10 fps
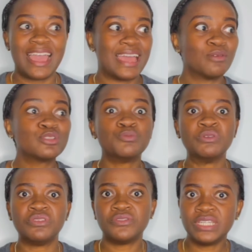I don't want to be
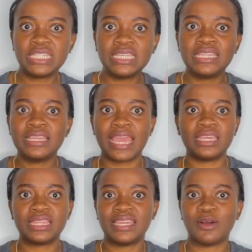rereading
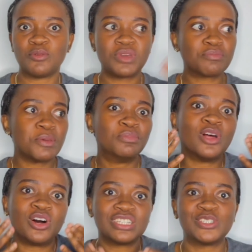anything that will make me
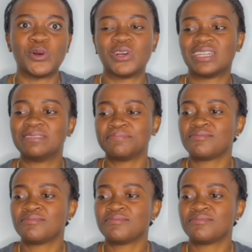blush, or